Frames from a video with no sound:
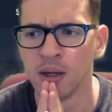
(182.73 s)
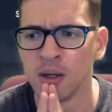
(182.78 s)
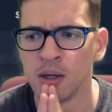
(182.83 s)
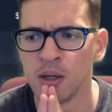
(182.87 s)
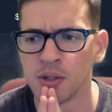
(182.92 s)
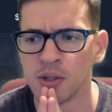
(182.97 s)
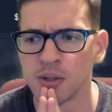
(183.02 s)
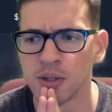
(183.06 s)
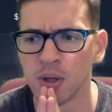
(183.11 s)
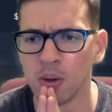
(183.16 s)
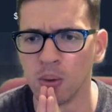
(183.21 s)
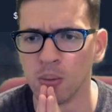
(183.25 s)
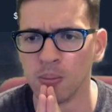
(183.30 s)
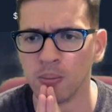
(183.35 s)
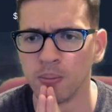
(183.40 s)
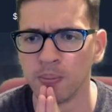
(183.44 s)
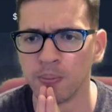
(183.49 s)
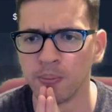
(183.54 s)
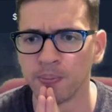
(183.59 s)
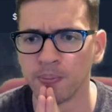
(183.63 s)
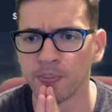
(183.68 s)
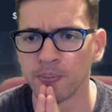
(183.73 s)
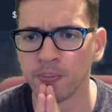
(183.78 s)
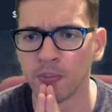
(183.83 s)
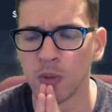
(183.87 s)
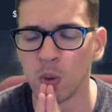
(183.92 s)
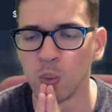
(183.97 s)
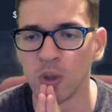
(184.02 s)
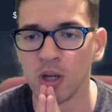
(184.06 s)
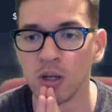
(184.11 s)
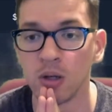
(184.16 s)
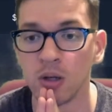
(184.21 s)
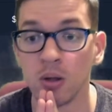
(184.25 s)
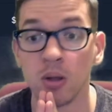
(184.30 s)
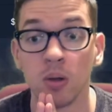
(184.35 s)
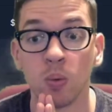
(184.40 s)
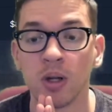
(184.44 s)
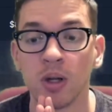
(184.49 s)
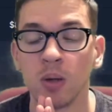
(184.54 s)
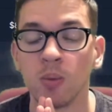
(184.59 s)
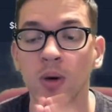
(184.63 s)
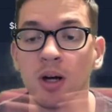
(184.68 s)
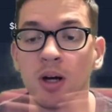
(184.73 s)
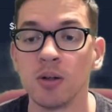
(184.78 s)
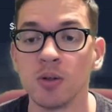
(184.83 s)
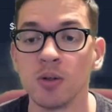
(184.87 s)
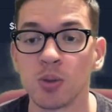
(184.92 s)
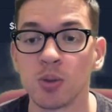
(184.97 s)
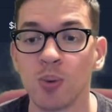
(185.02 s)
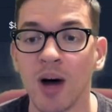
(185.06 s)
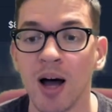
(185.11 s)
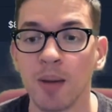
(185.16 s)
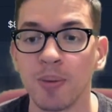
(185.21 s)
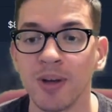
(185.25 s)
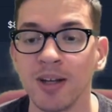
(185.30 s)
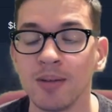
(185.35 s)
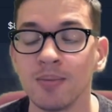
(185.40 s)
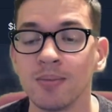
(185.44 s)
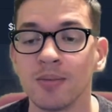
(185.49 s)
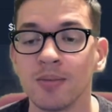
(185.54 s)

So, when you want to do swapping,